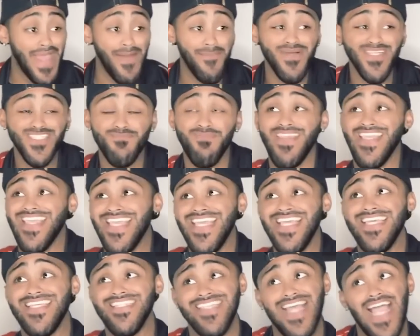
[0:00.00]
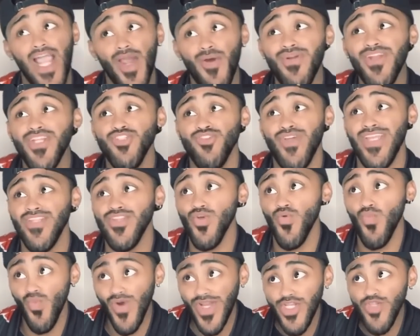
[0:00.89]
That must be his. I already
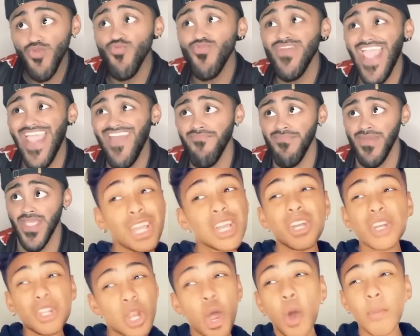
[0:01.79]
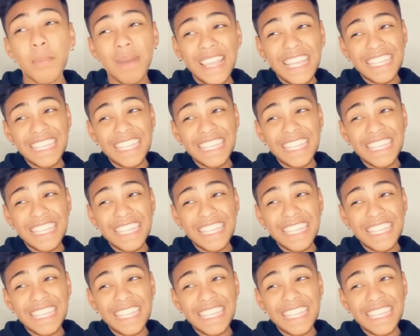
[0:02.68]
drank the one you gave me. Nope,